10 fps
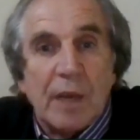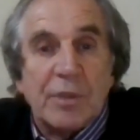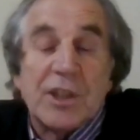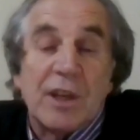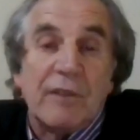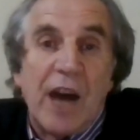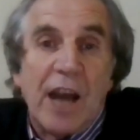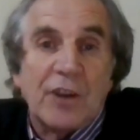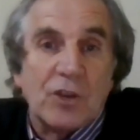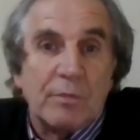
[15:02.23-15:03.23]
step, is to have
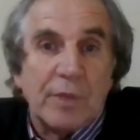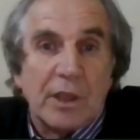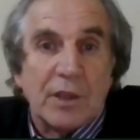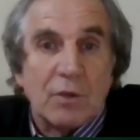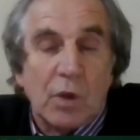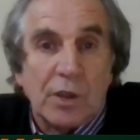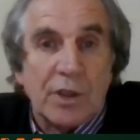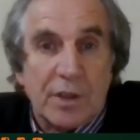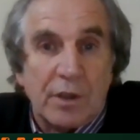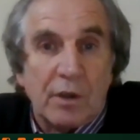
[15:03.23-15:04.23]
action, because
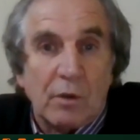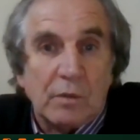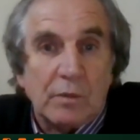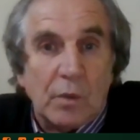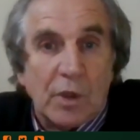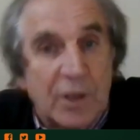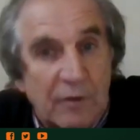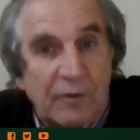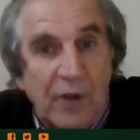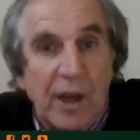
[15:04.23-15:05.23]
words, you know,
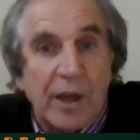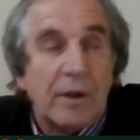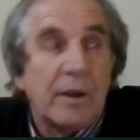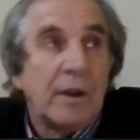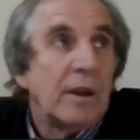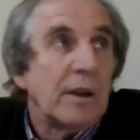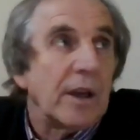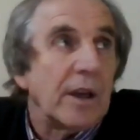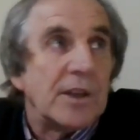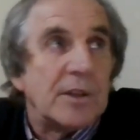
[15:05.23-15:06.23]
words are fine
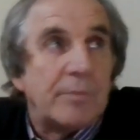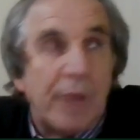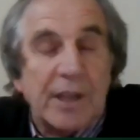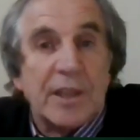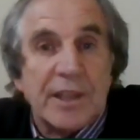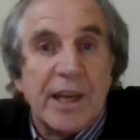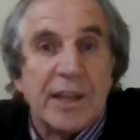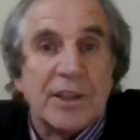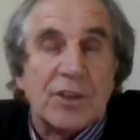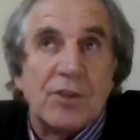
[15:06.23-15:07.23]
and the debate is
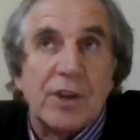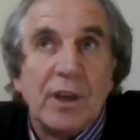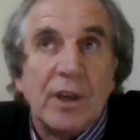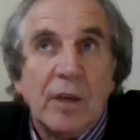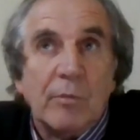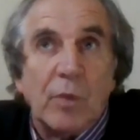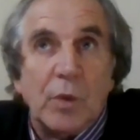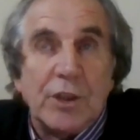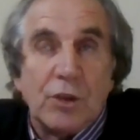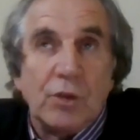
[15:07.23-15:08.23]
necessary, but
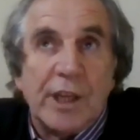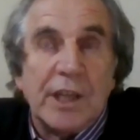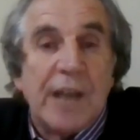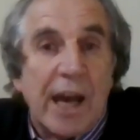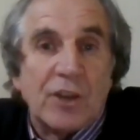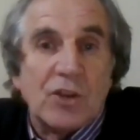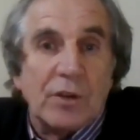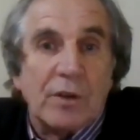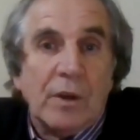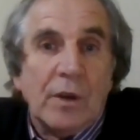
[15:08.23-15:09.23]
we do need
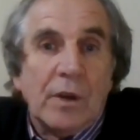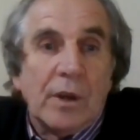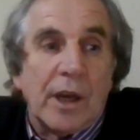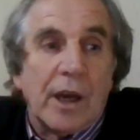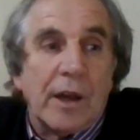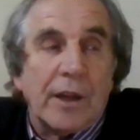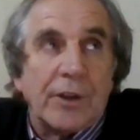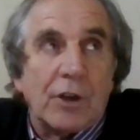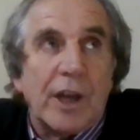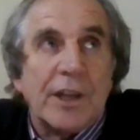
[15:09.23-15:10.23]
action.
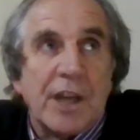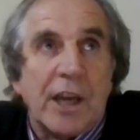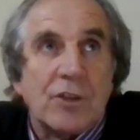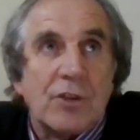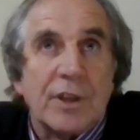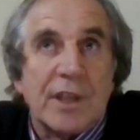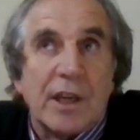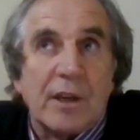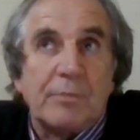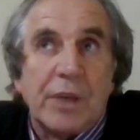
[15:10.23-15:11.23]
And the great danger is
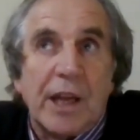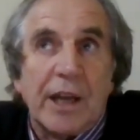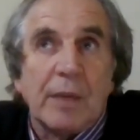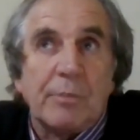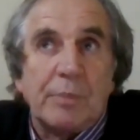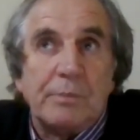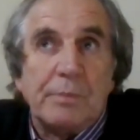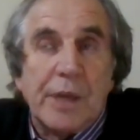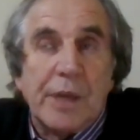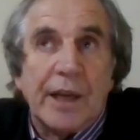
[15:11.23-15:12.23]
that a
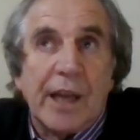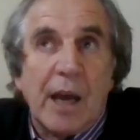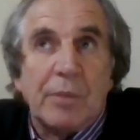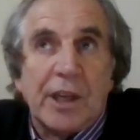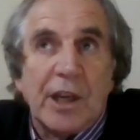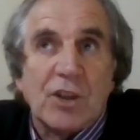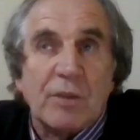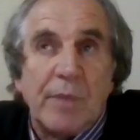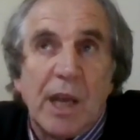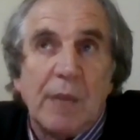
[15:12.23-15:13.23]
planning
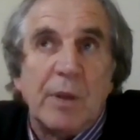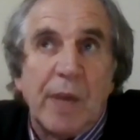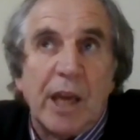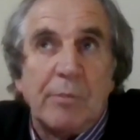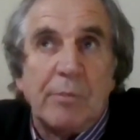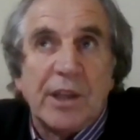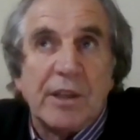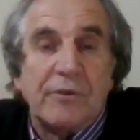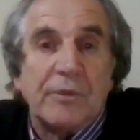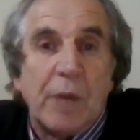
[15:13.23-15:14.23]
application may be made by
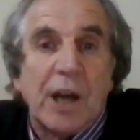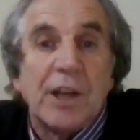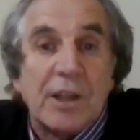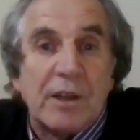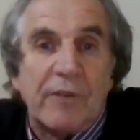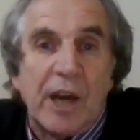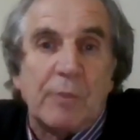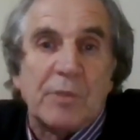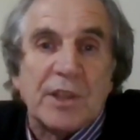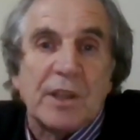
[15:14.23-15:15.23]
the
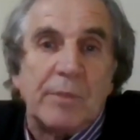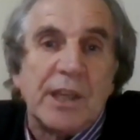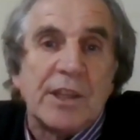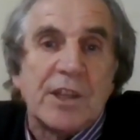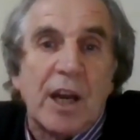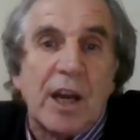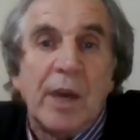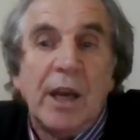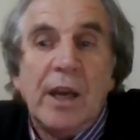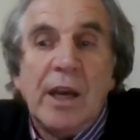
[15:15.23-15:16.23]
developers in the meantime.